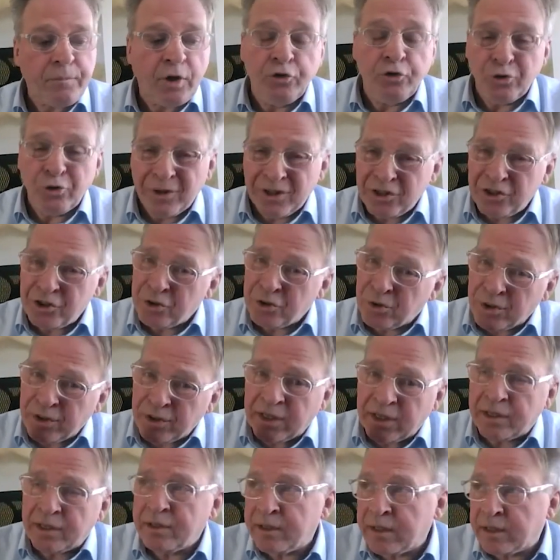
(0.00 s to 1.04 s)
to ensure
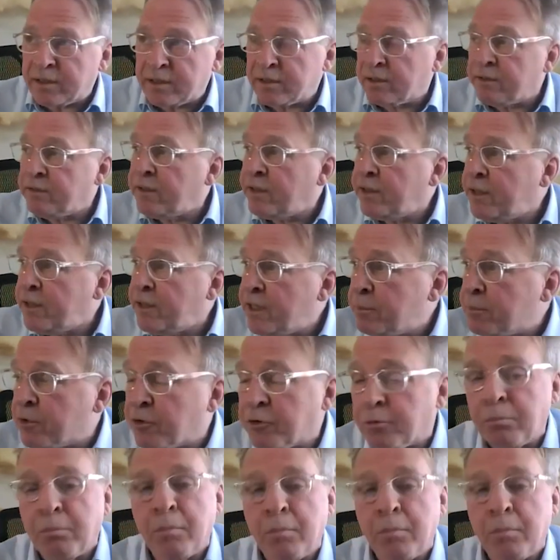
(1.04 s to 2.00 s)
that, that the team is